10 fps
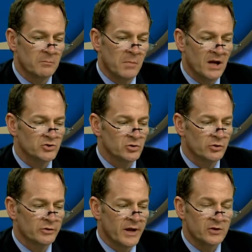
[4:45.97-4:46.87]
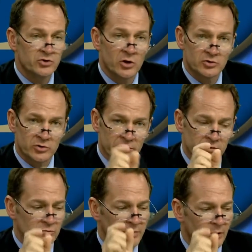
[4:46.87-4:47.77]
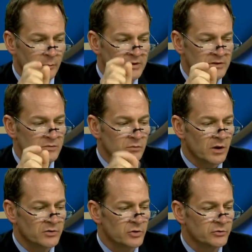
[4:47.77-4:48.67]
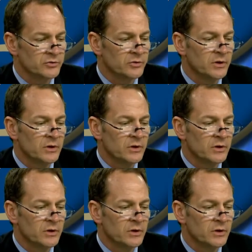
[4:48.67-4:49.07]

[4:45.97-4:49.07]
modular neck junction, the two metal pieces I showed you,